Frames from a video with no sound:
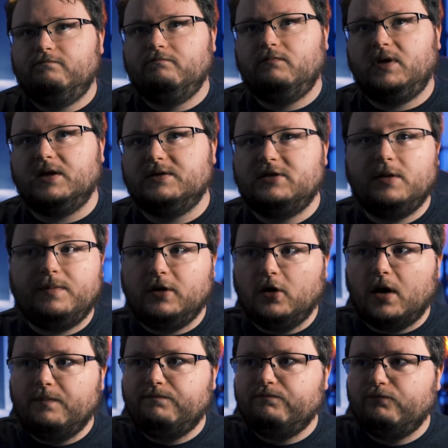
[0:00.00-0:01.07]
Because typically, you know,
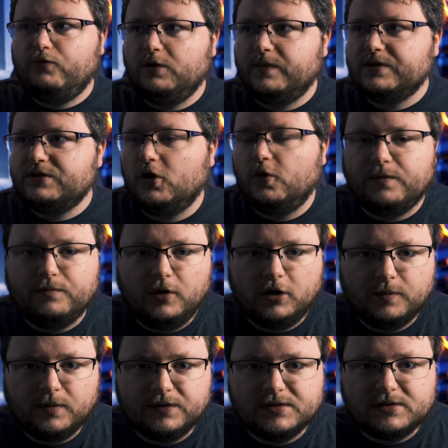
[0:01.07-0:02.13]
I'm pretty much an open book
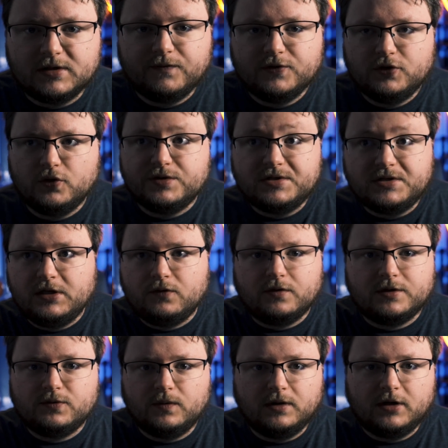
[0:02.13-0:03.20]
about this stuff. There's no
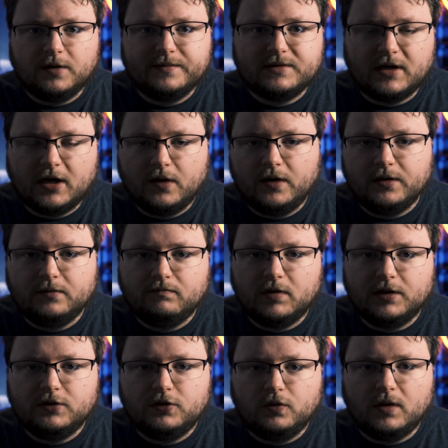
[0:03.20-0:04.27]
secrets when it comes to how I
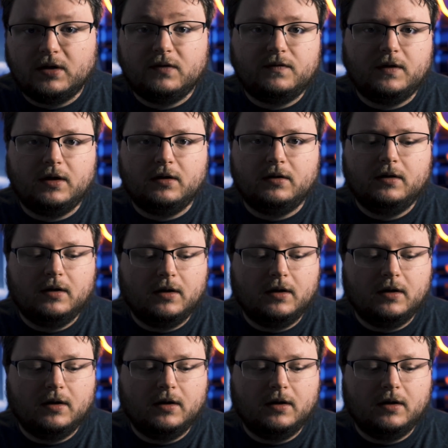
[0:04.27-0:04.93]
do anything.